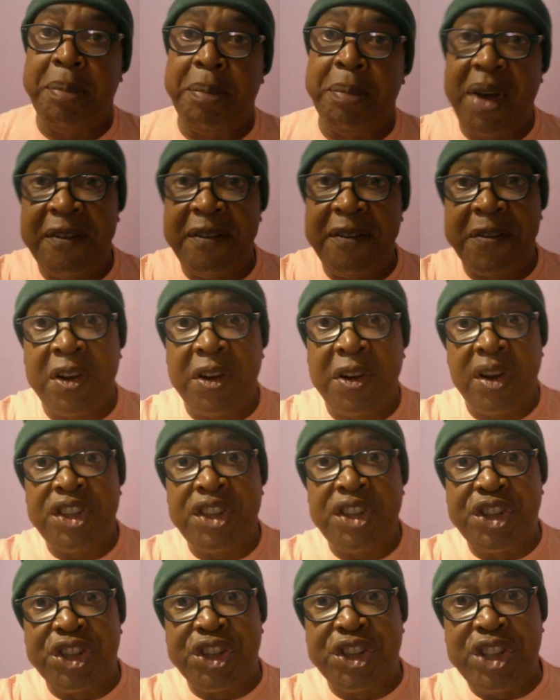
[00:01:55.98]
about their
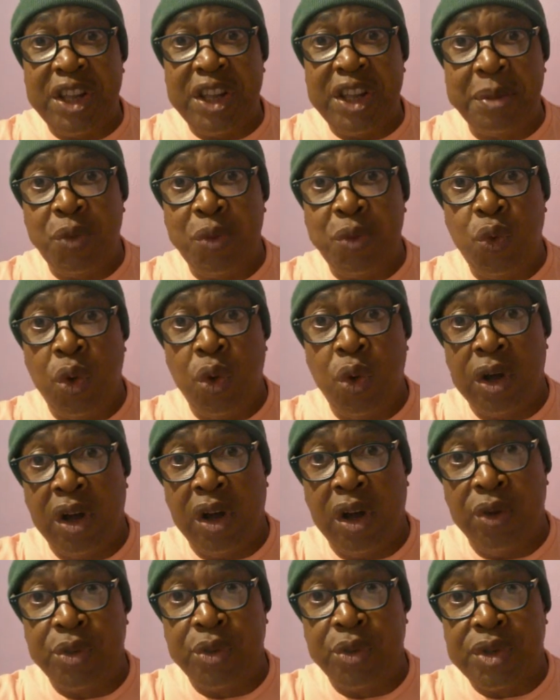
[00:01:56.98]
sustainable
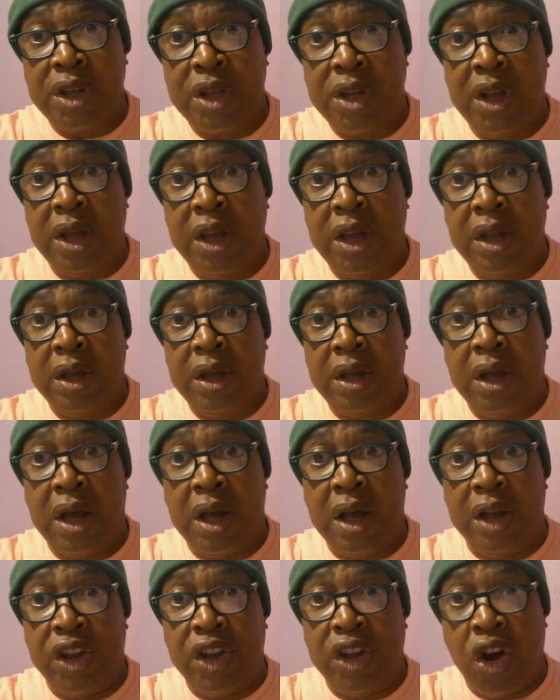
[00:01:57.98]
goals
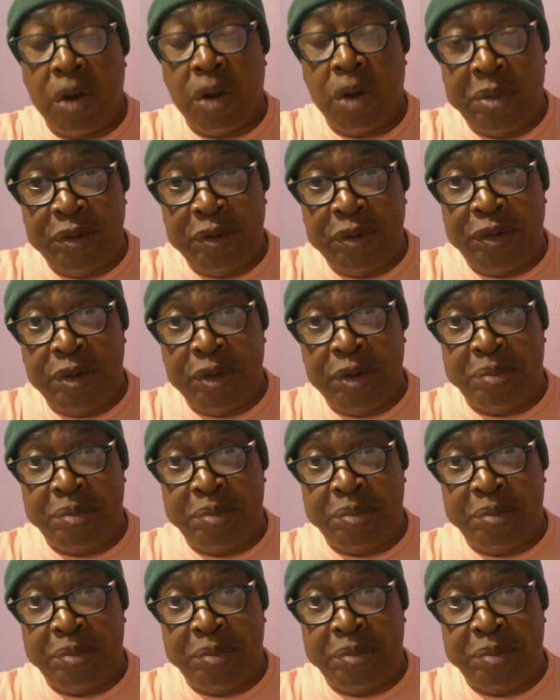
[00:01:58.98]
and carbon